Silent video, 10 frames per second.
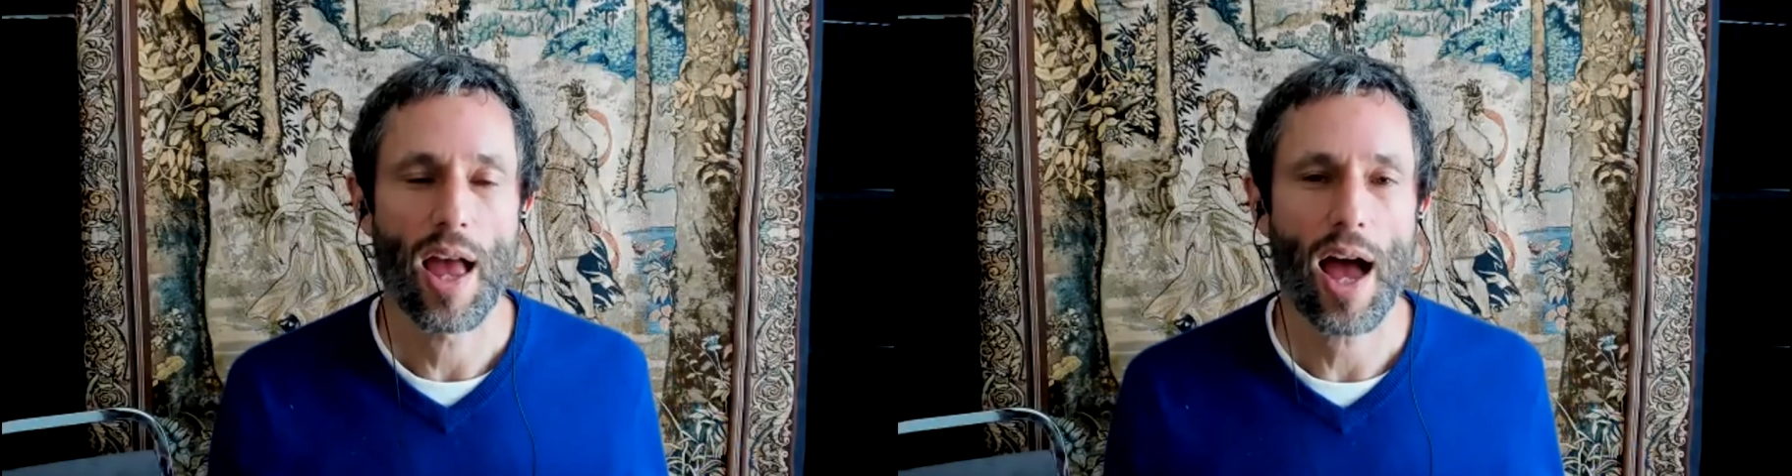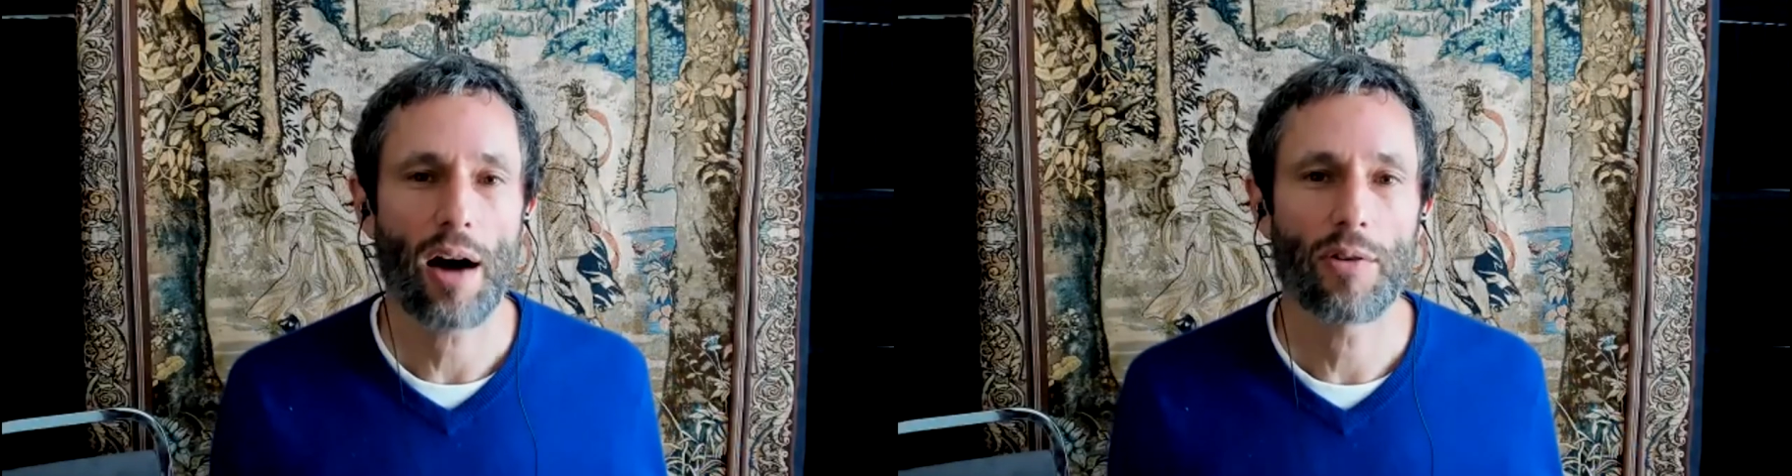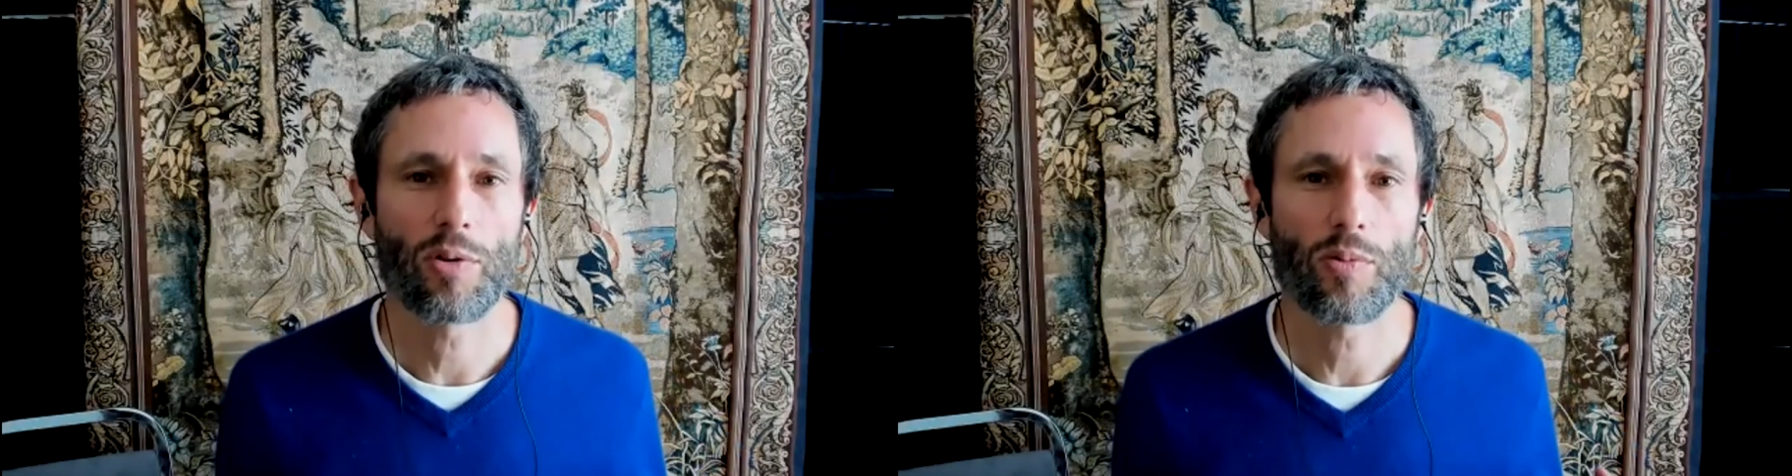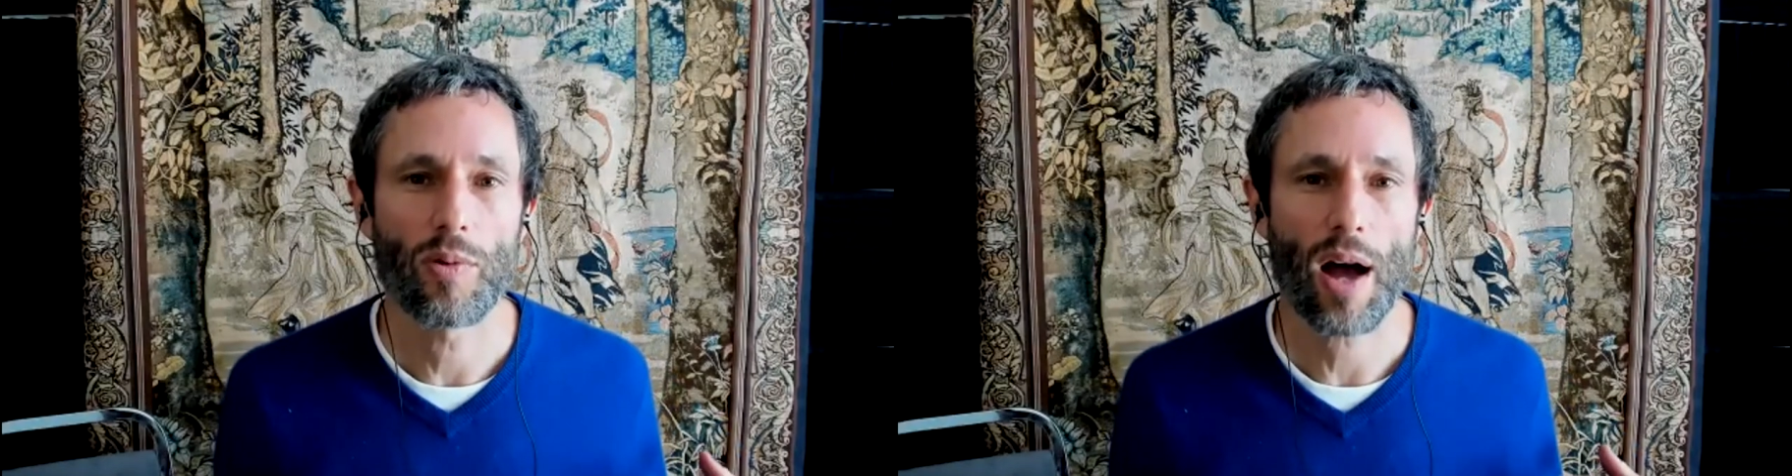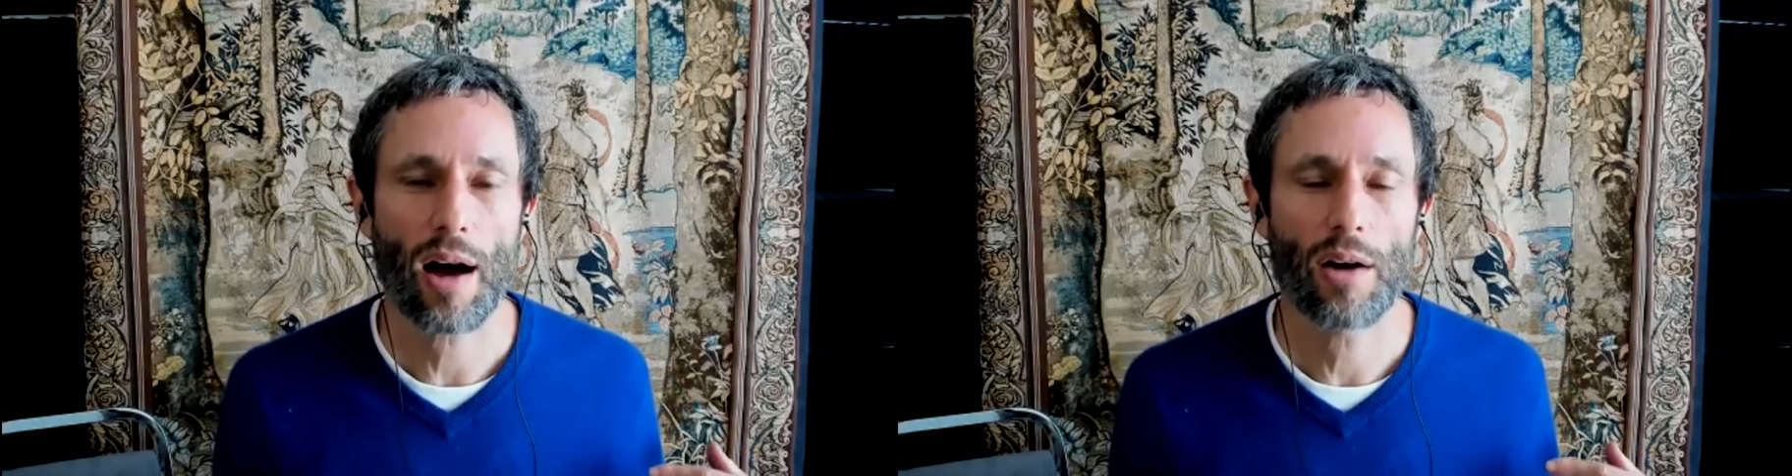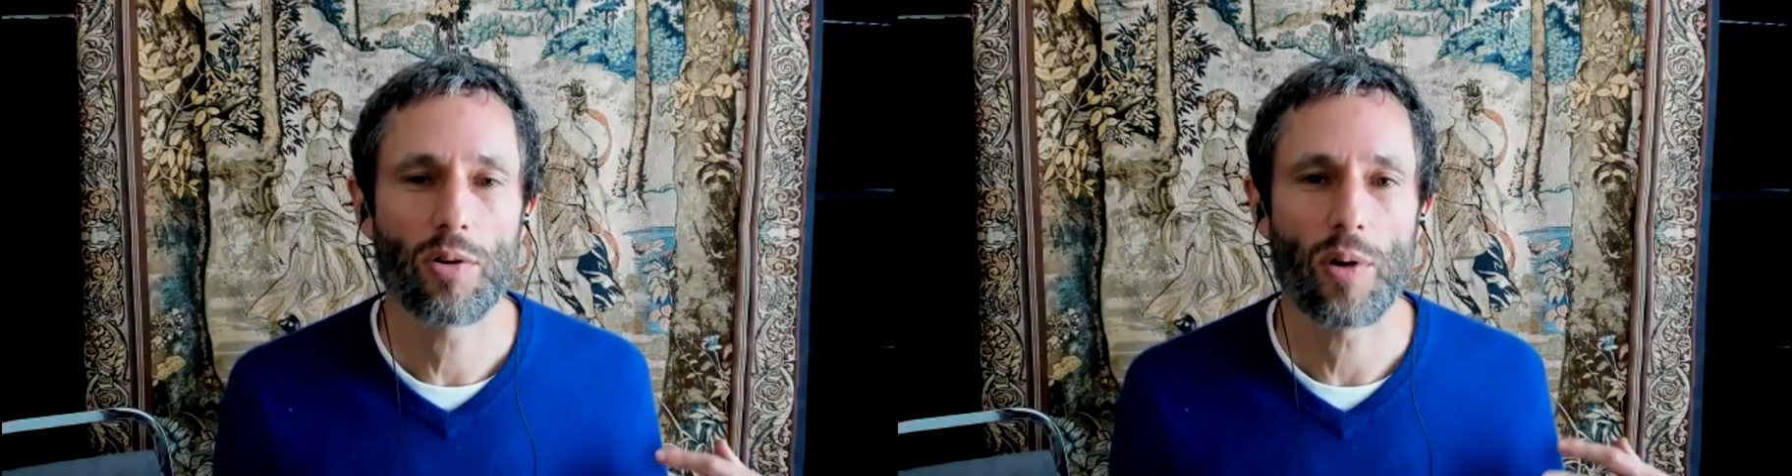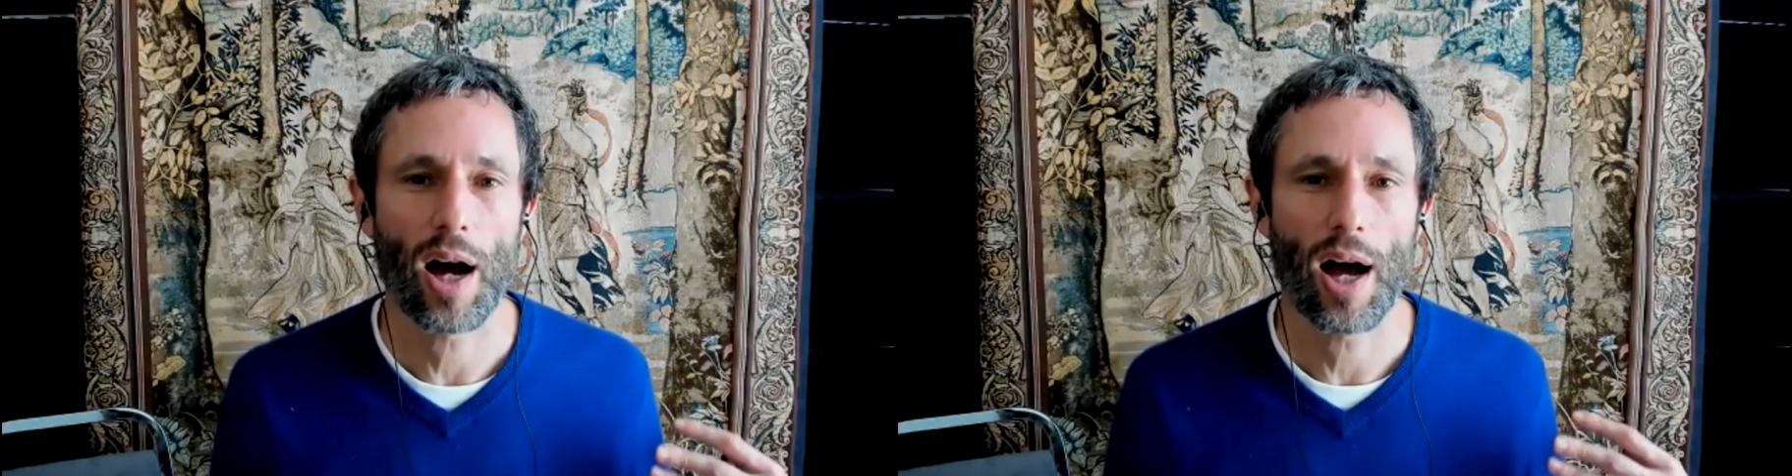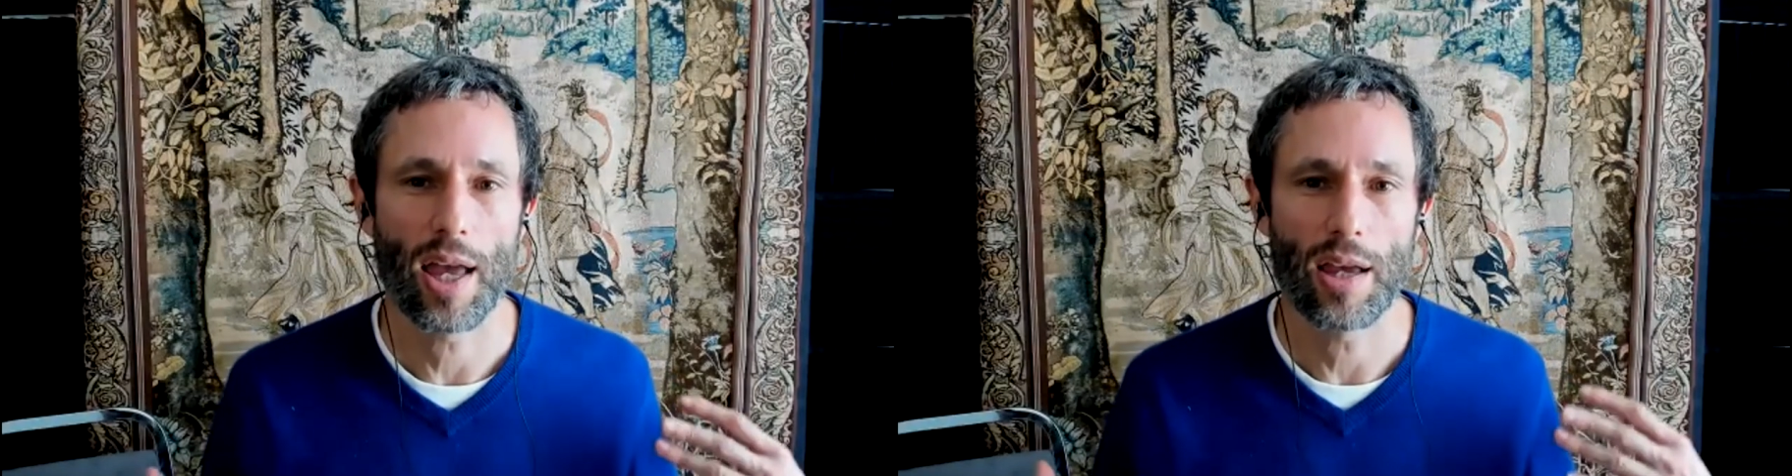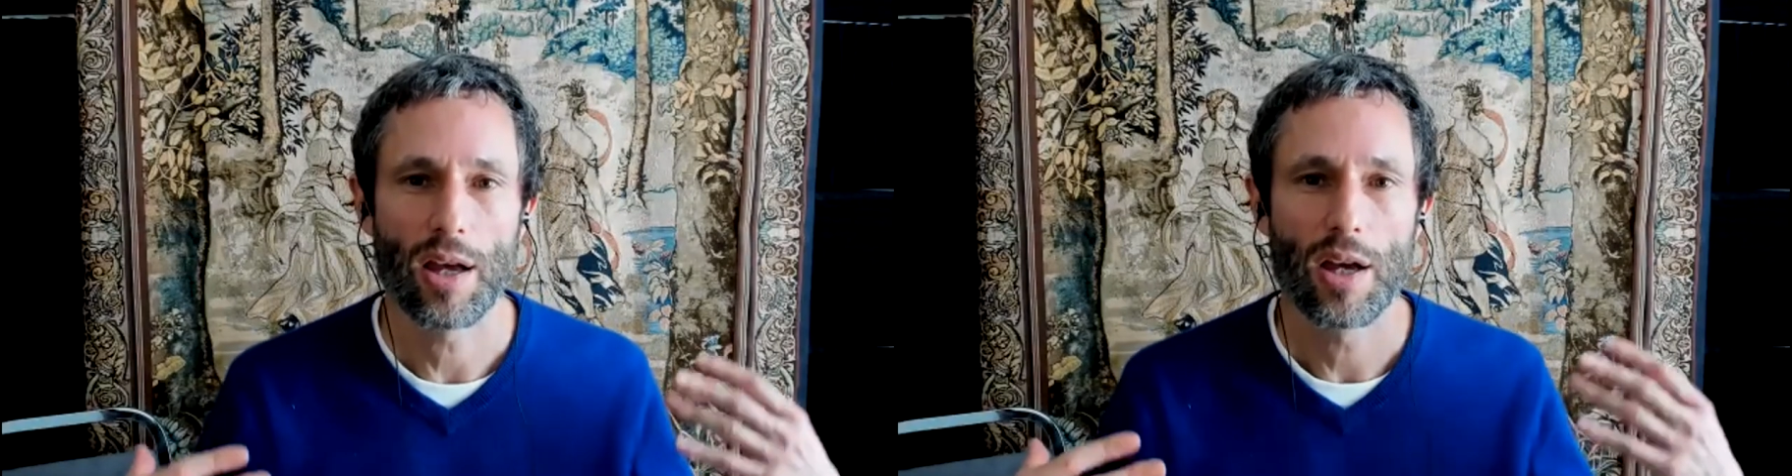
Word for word: How do how do I